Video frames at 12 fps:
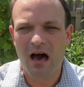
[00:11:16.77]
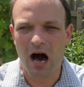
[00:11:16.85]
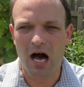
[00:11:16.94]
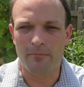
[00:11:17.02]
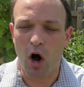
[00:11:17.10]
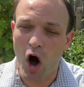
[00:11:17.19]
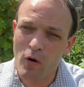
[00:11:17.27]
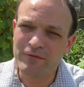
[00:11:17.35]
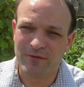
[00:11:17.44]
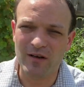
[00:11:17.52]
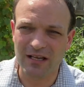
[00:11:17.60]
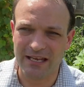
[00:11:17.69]

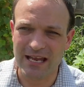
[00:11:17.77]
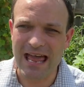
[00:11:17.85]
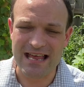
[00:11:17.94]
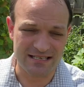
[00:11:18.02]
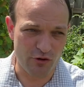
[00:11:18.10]
Hopefully, as a